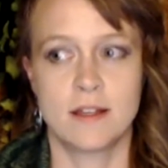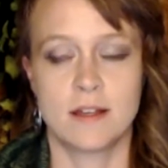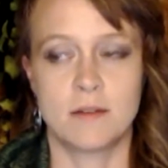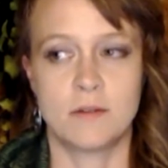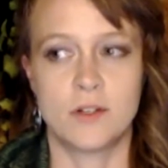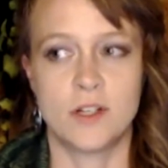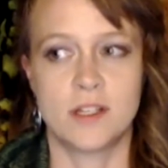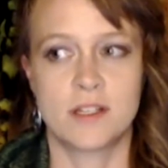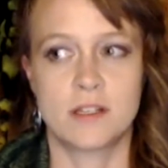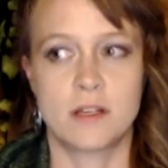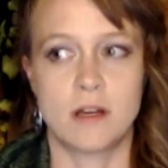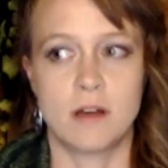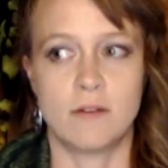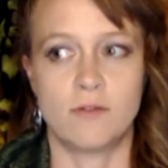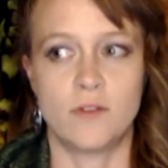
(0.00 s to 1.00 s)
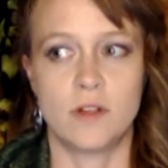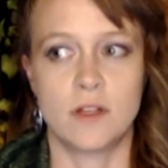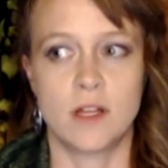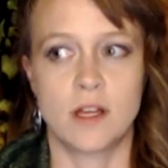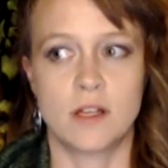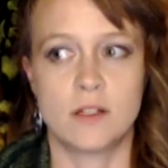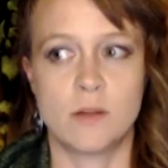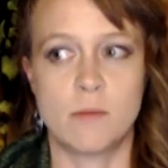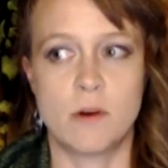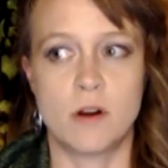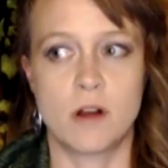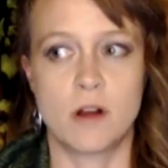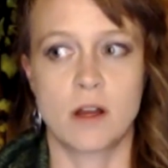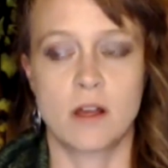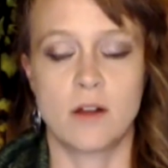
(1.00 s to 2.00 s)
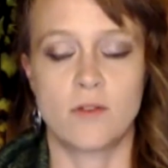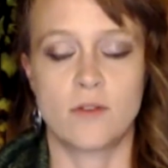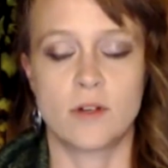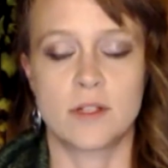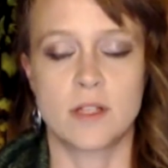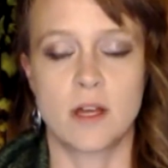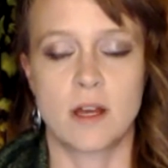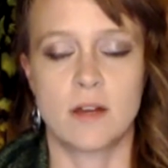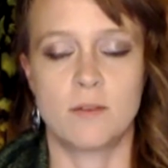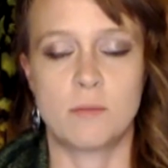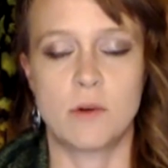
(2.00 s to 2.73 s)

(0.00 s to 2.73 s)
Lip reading: I'm just feeling into burdock here for a second.